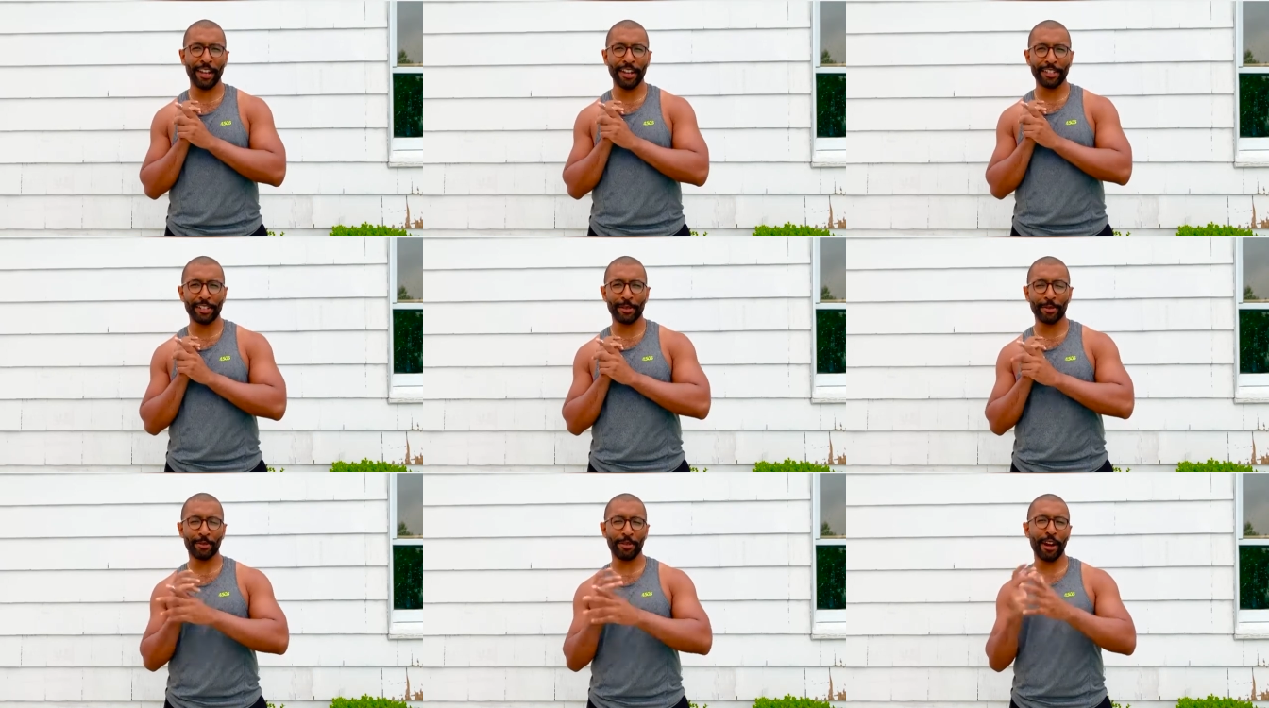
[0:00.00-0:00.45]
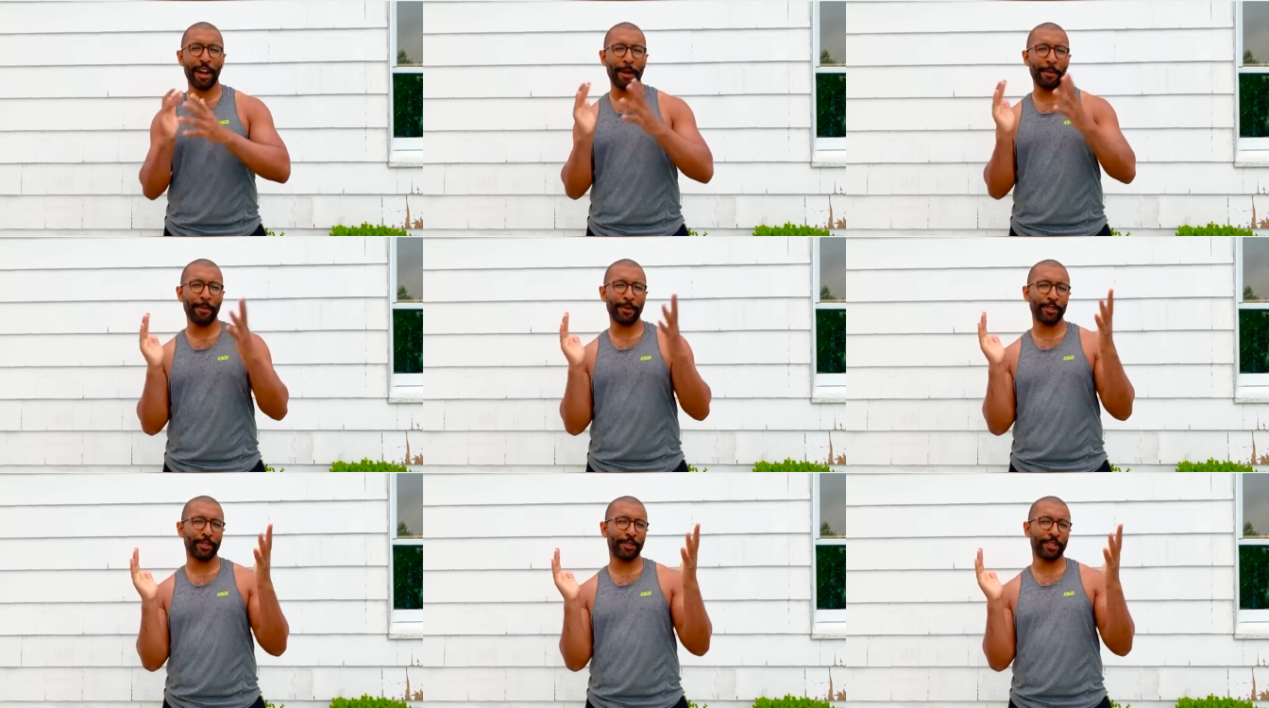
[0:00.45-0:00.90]
subscribe
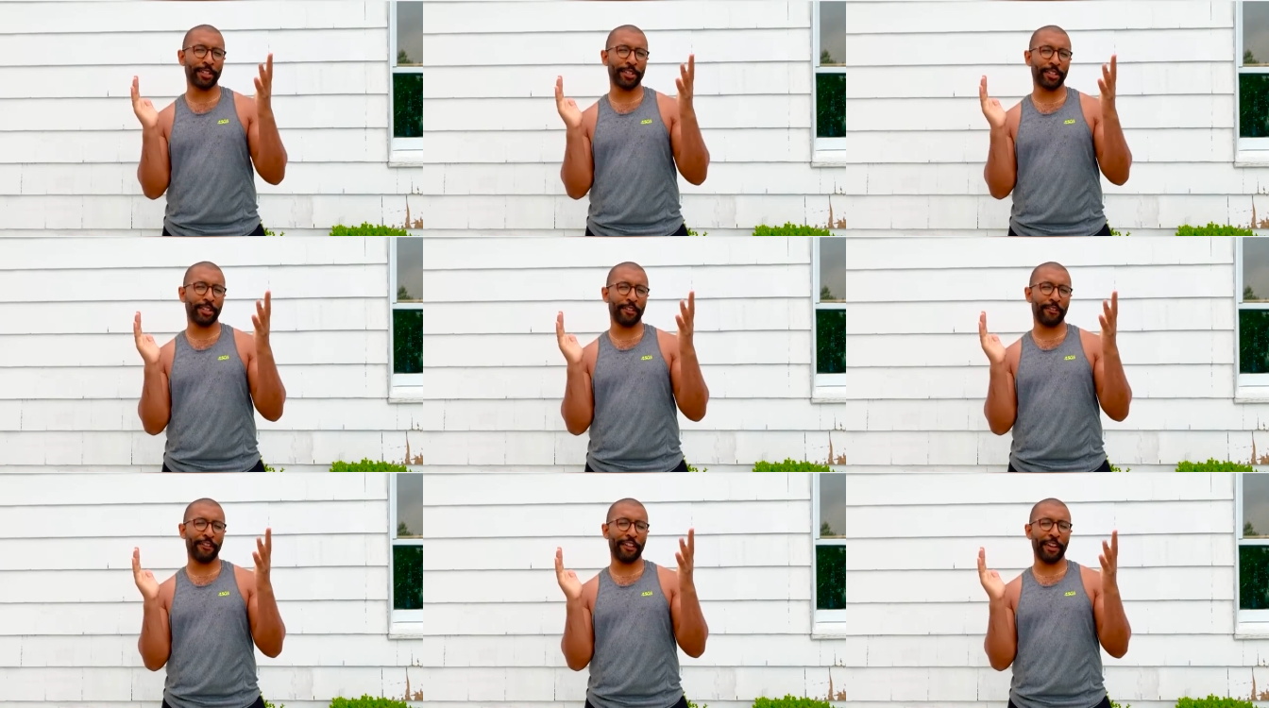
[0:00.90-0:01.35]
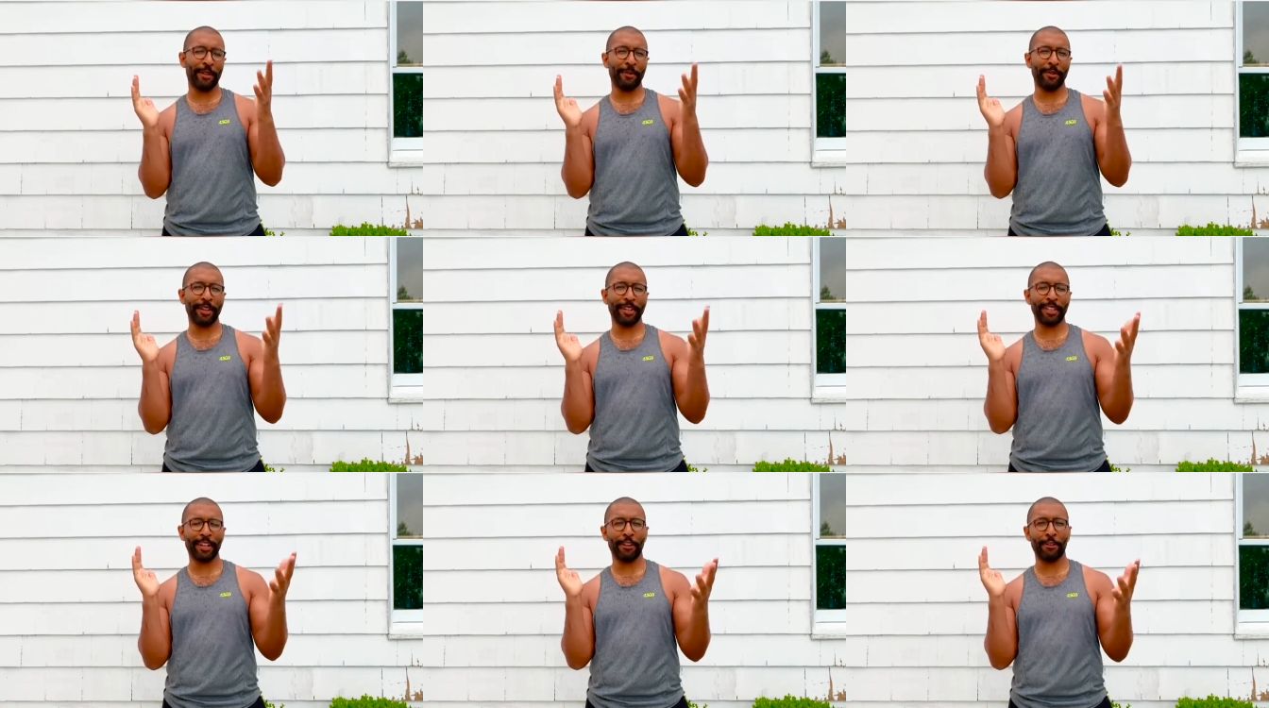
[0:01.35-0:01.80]
and join this little
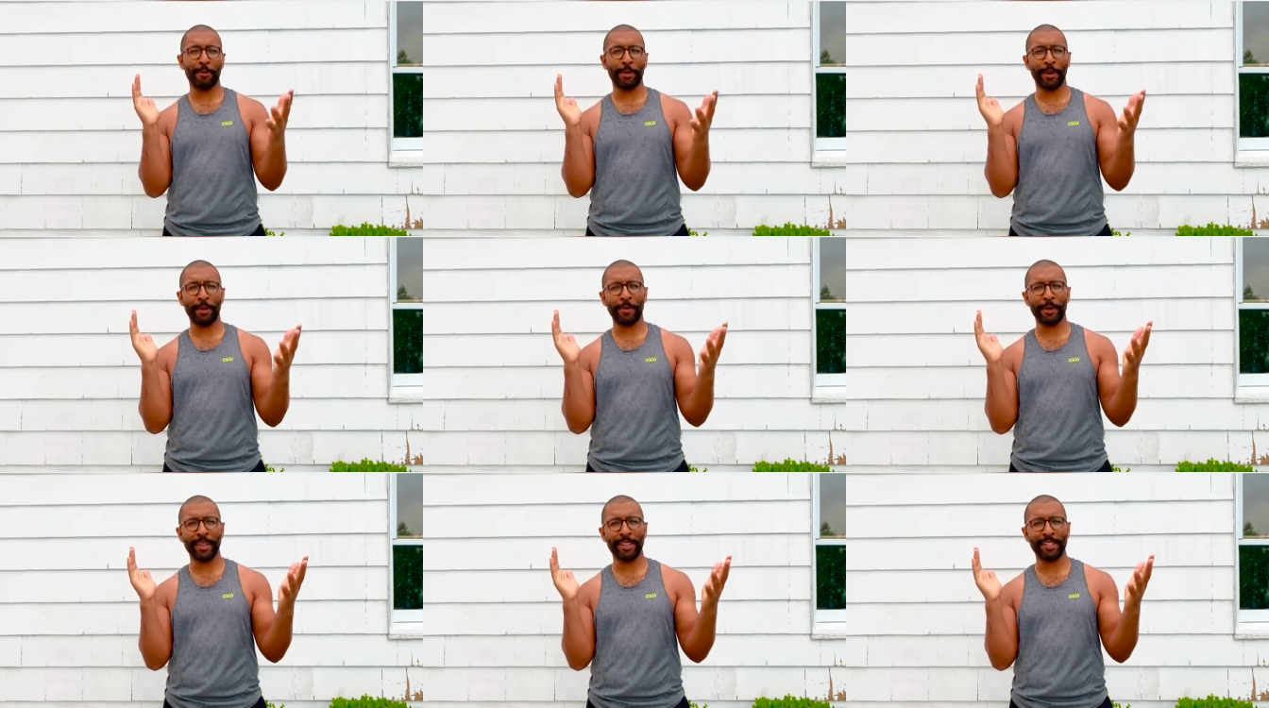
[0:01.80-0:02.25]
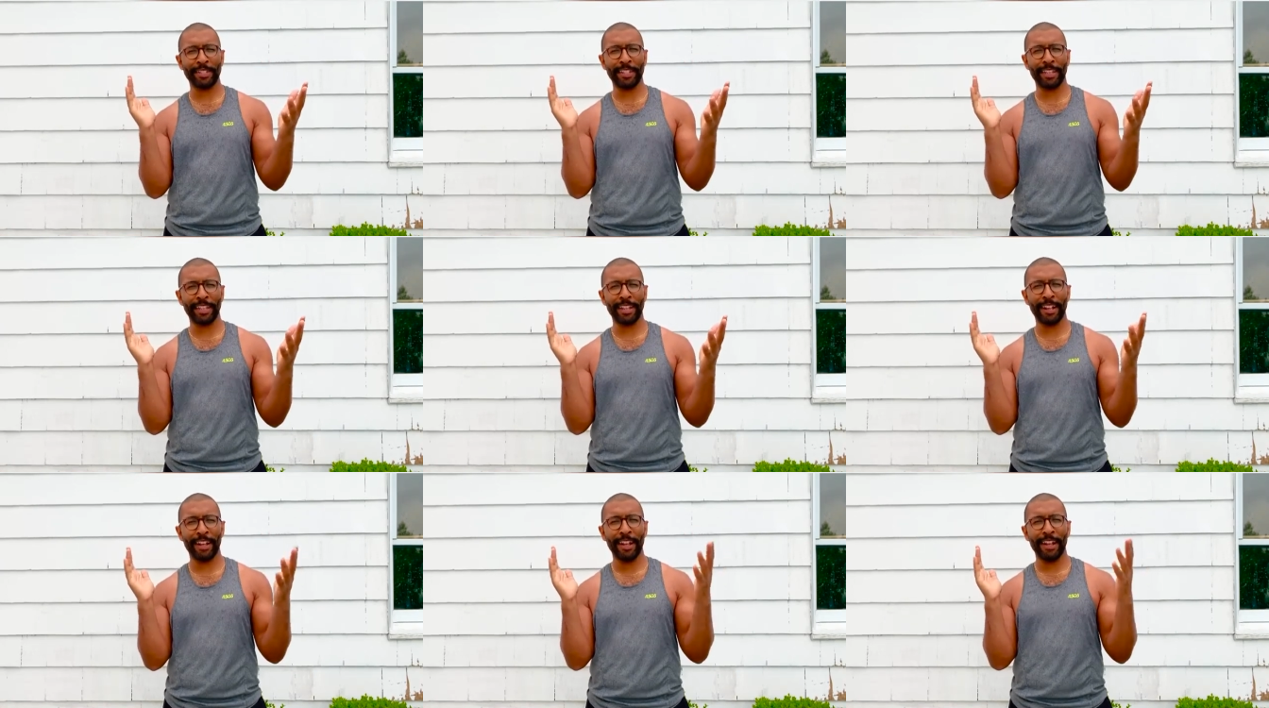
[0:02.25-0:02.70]
family, that would be amazing.